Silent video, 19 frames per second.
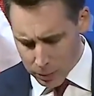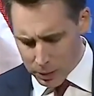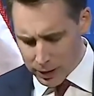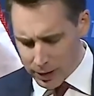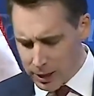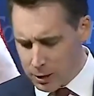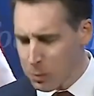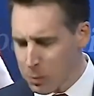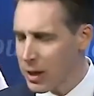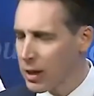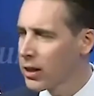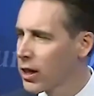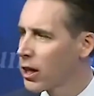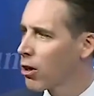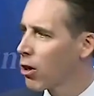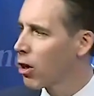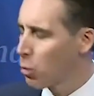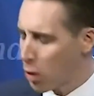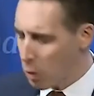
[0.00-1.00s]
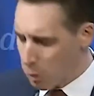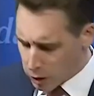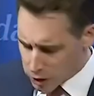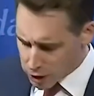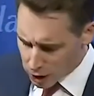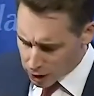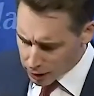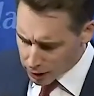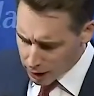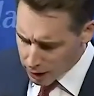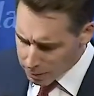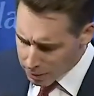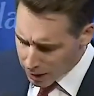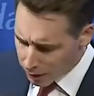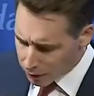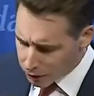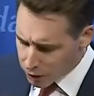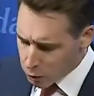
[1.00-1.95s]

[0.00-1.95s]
But let's be clear on what we're talking about.